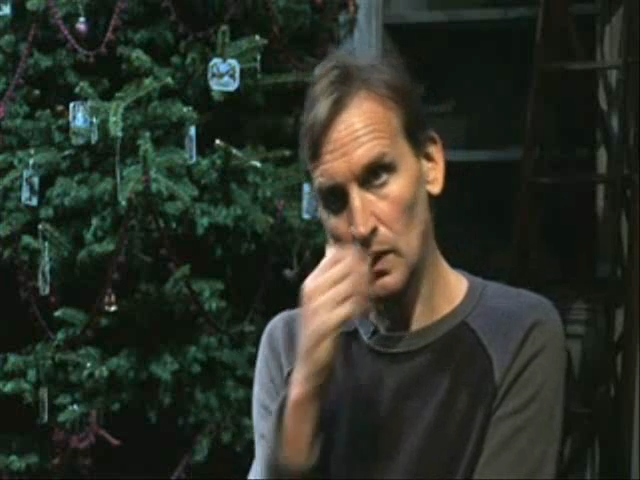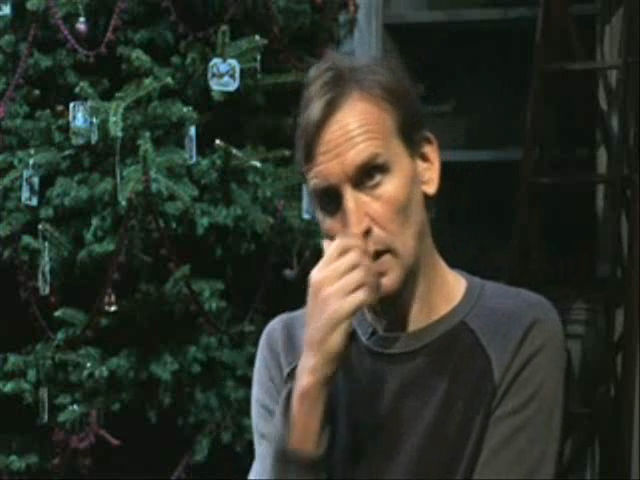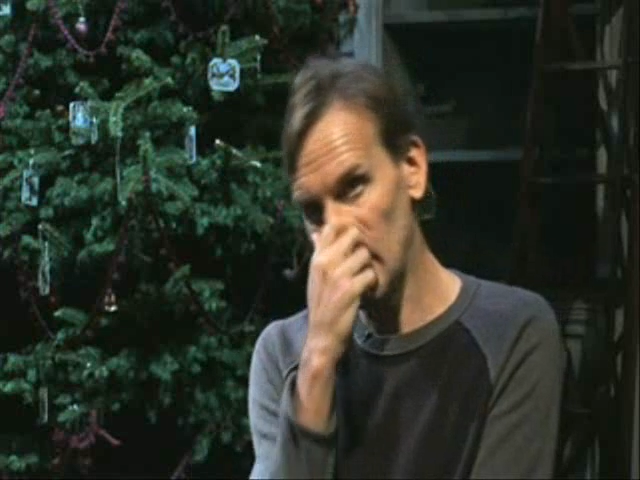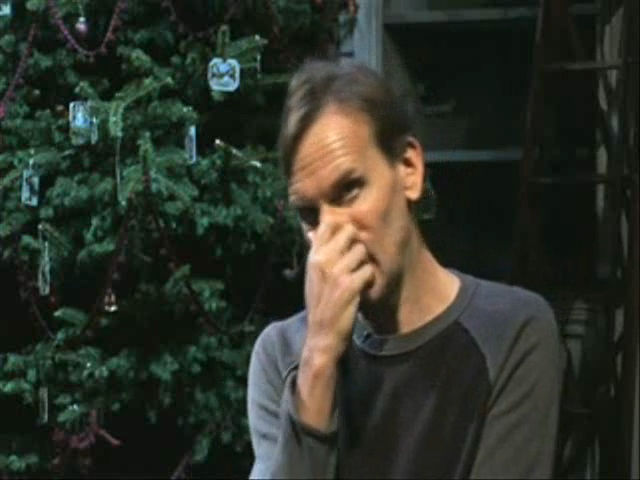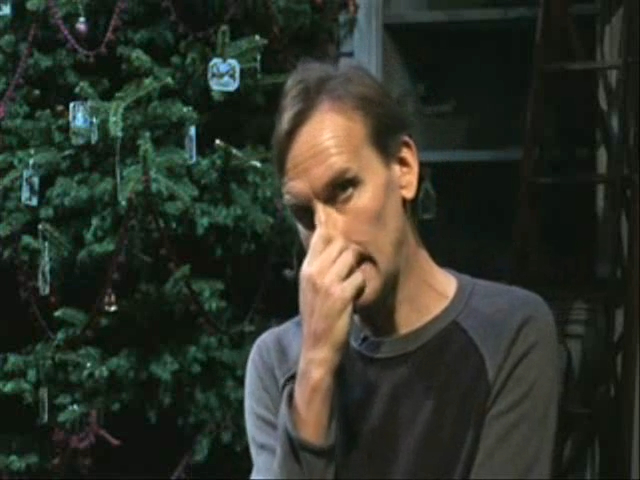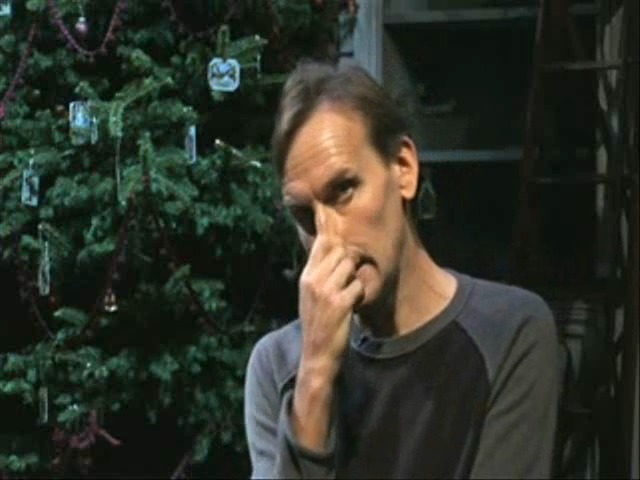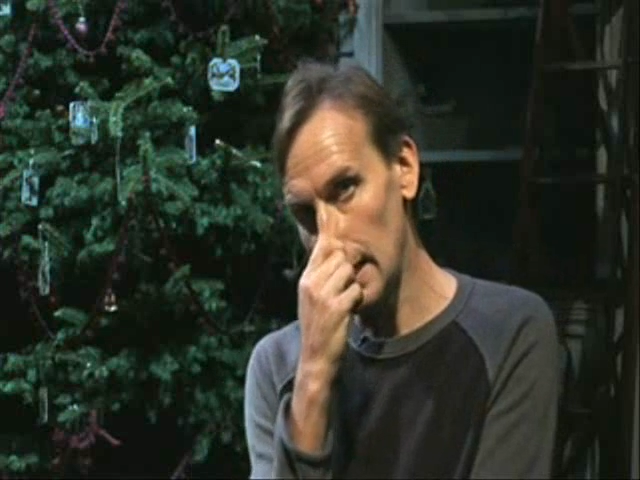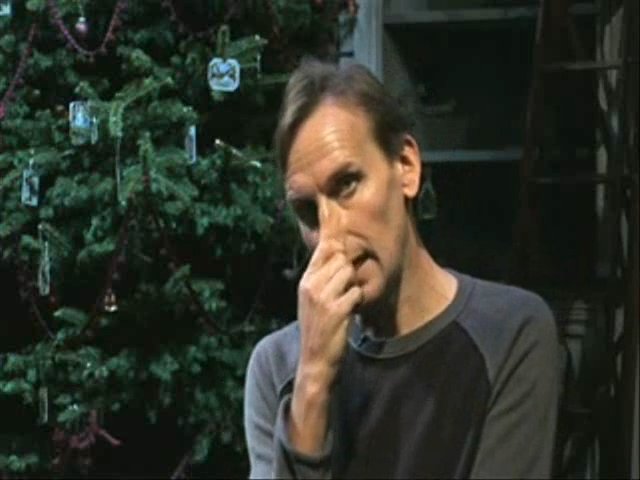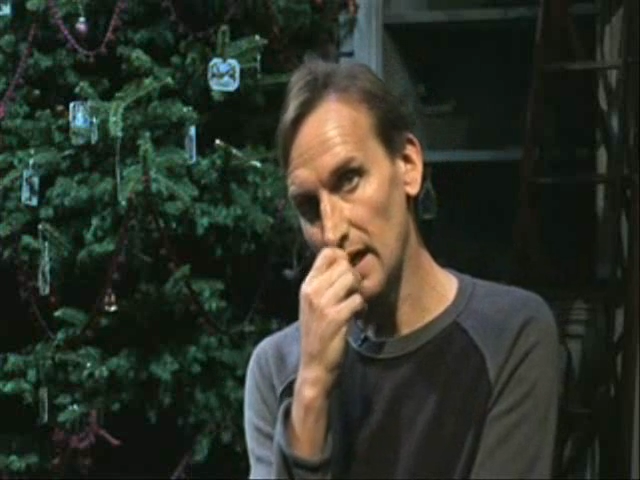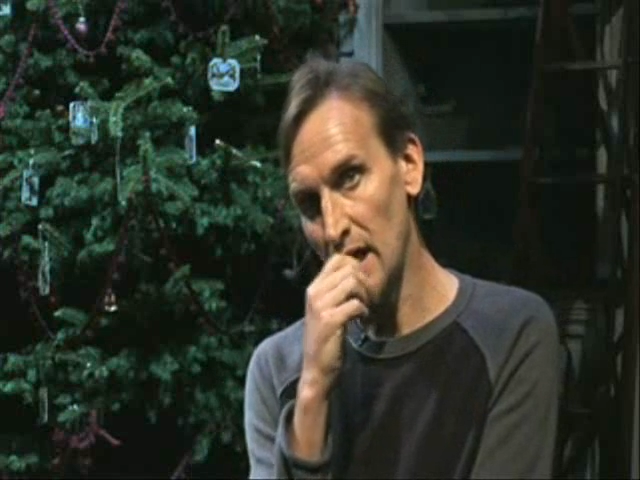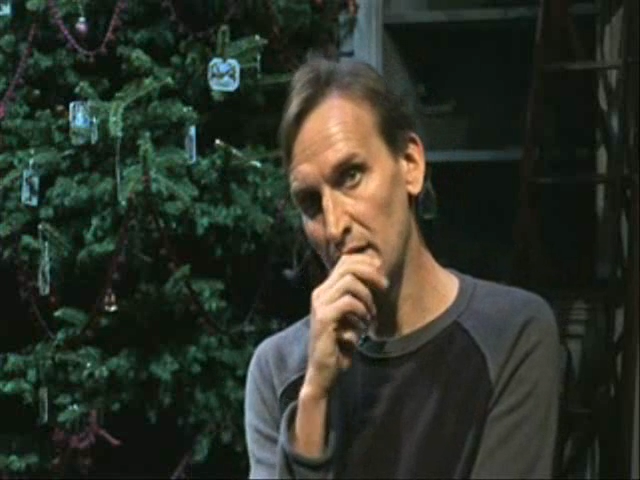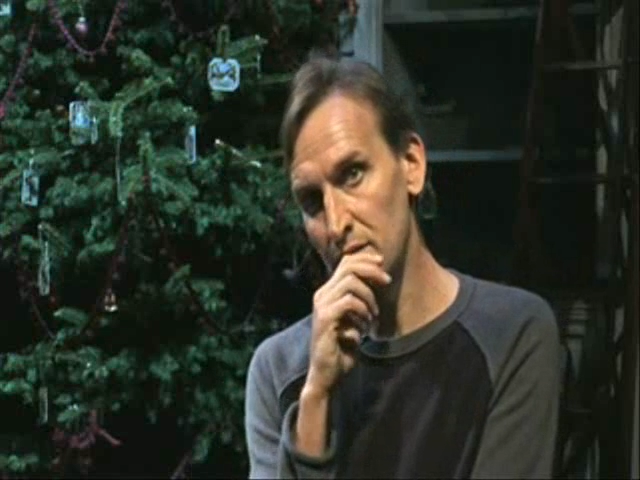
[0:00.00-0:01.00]

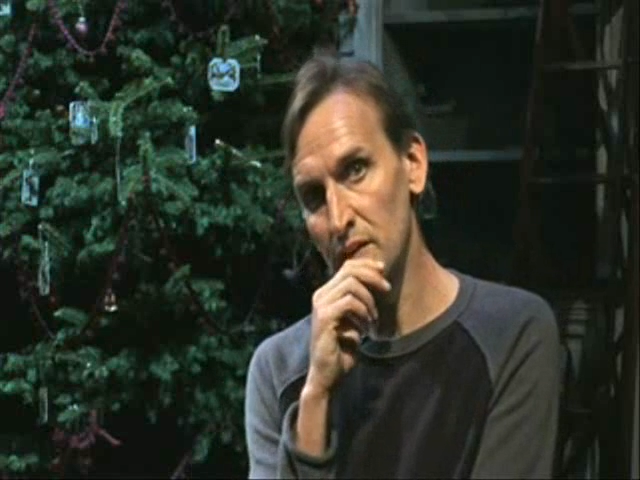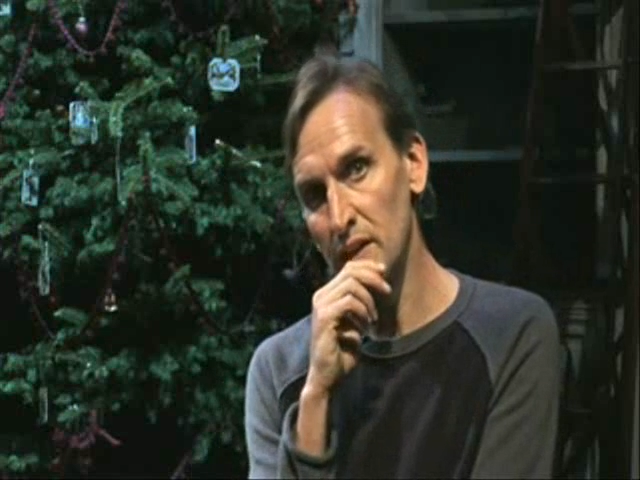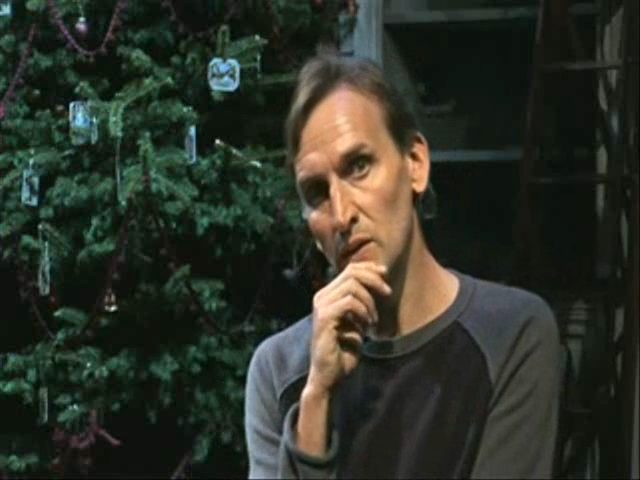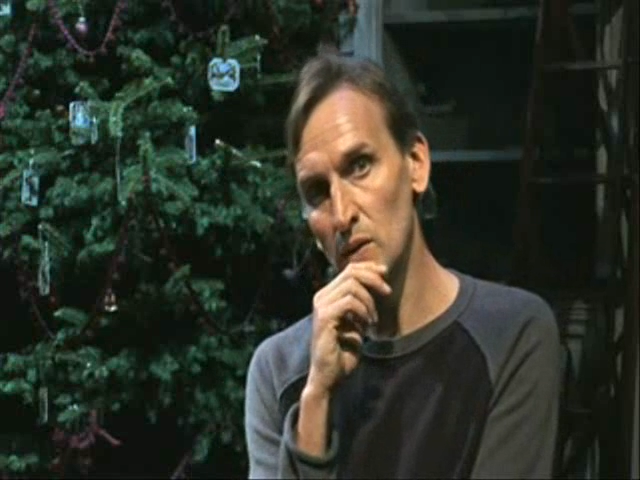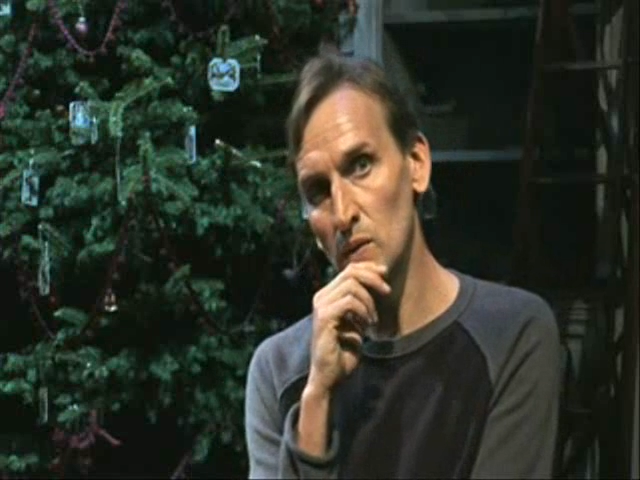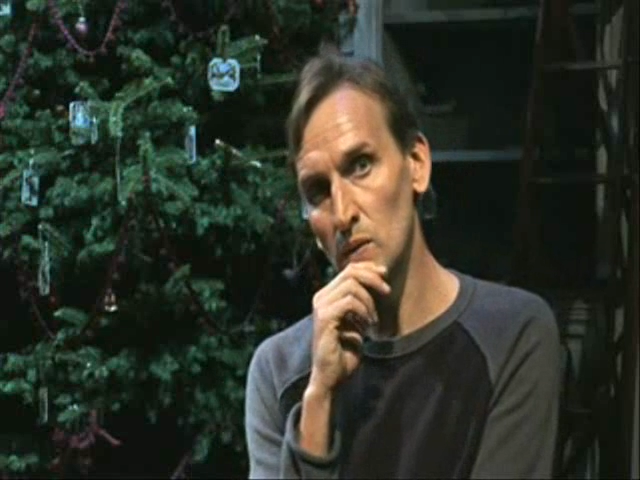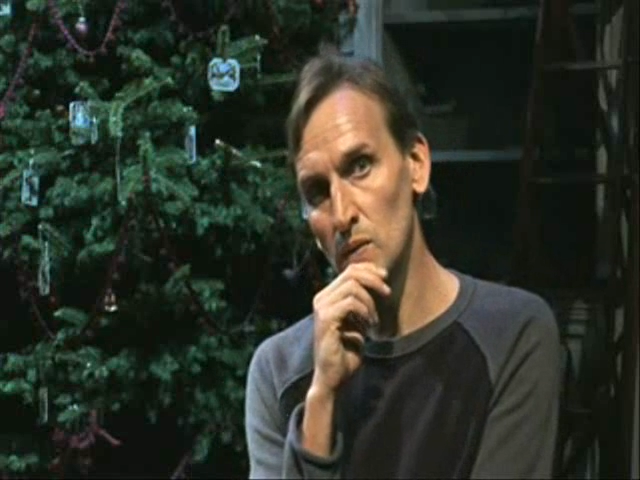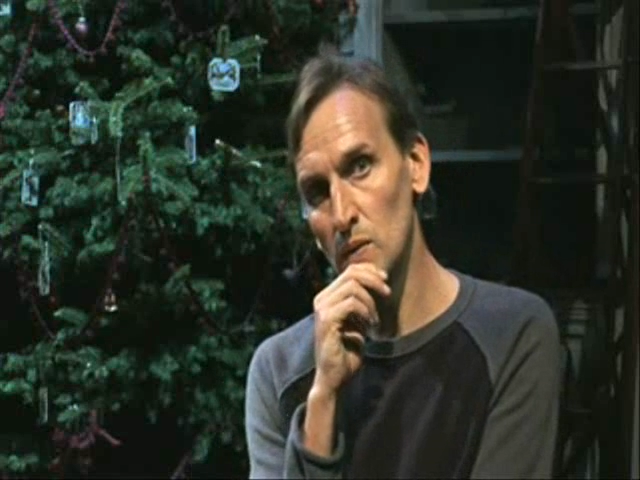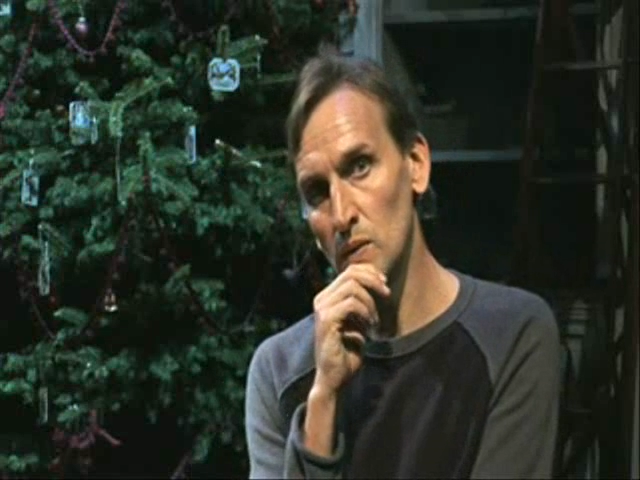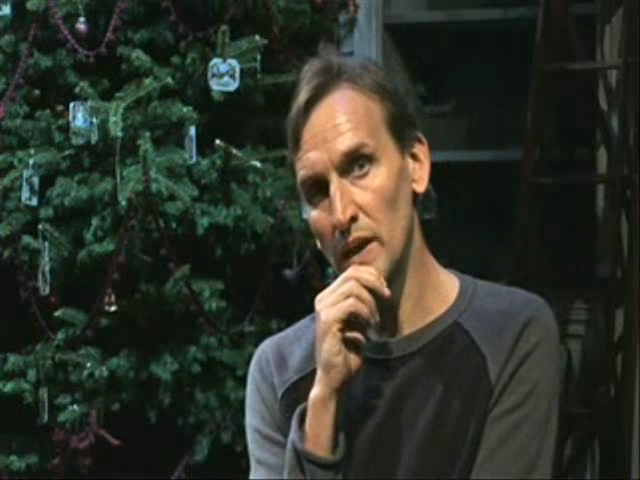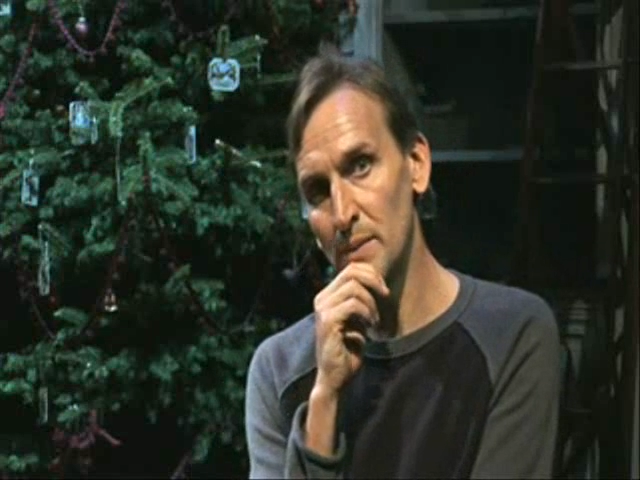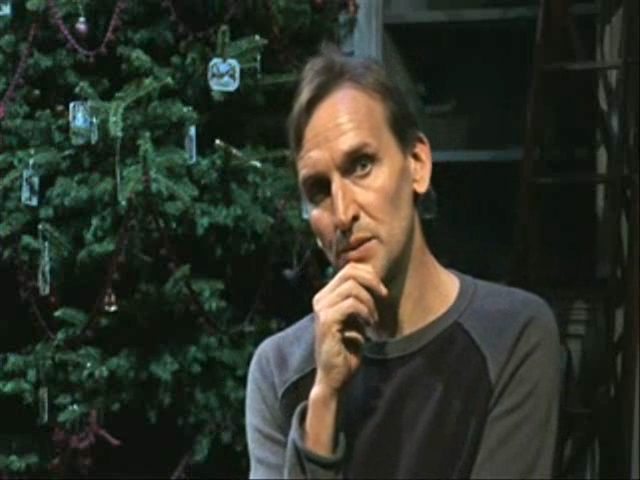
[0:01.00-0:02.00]
I feel
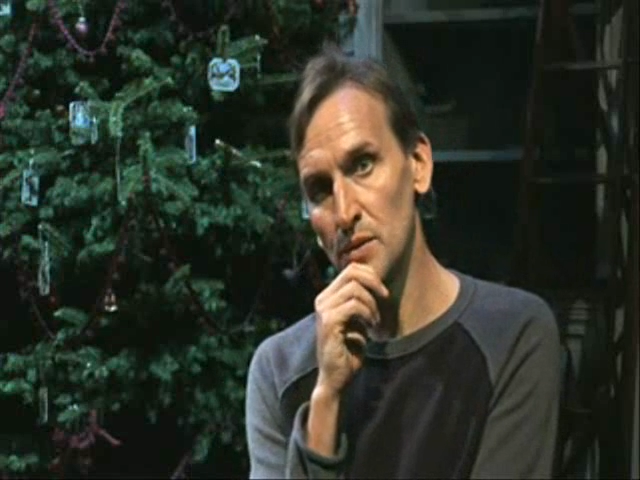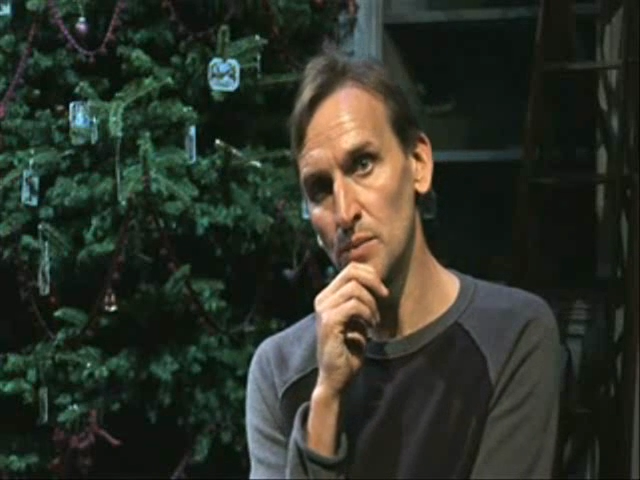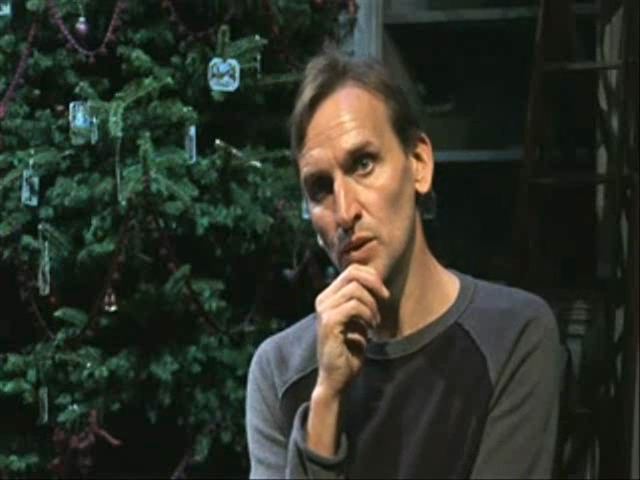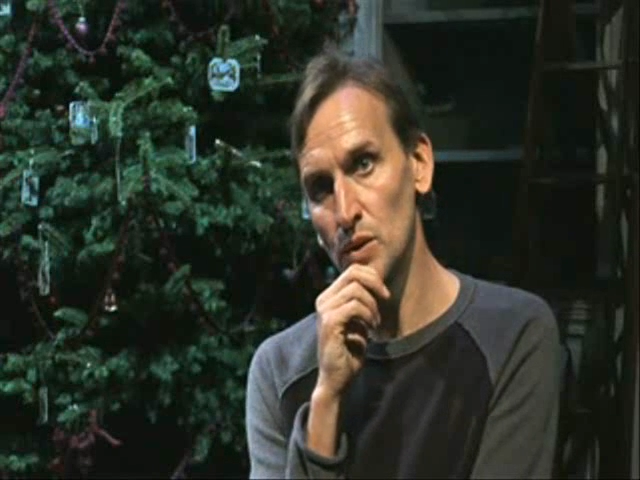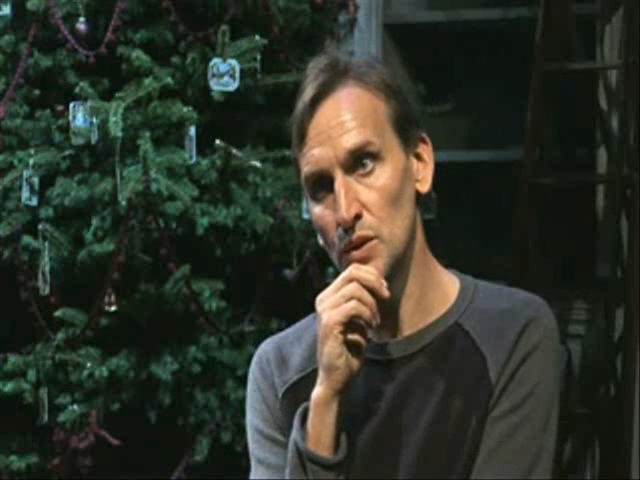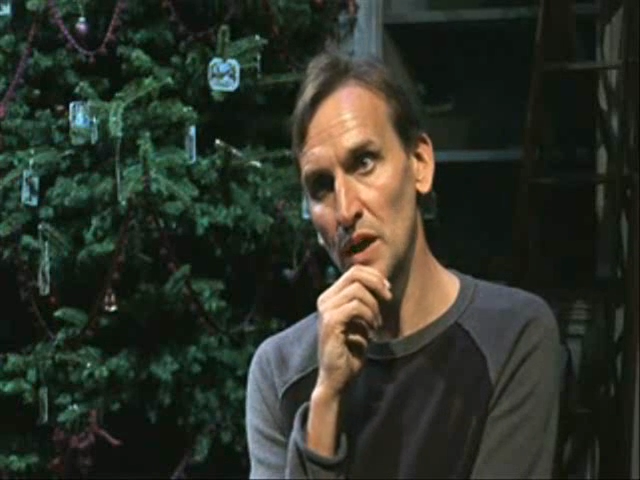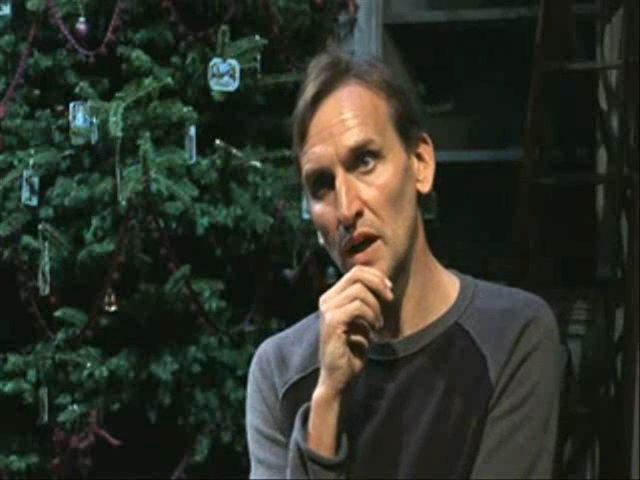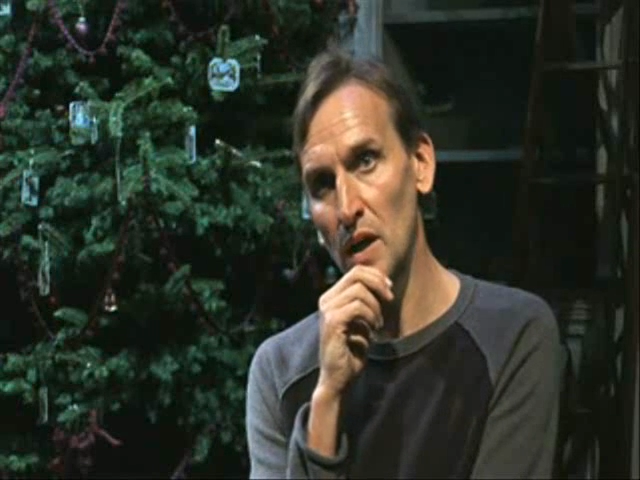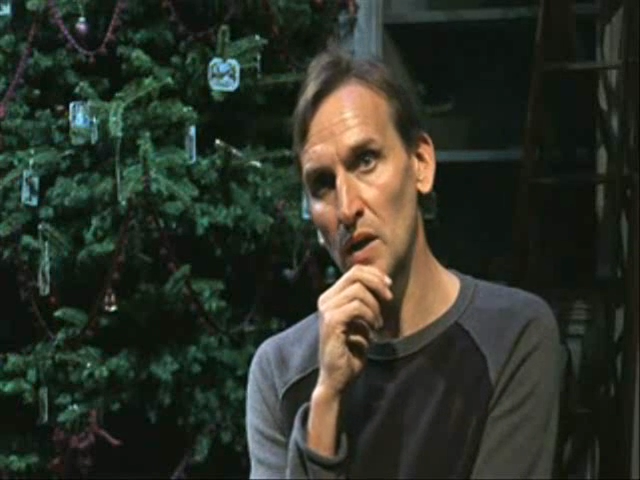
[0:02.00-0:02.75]
Ibsen was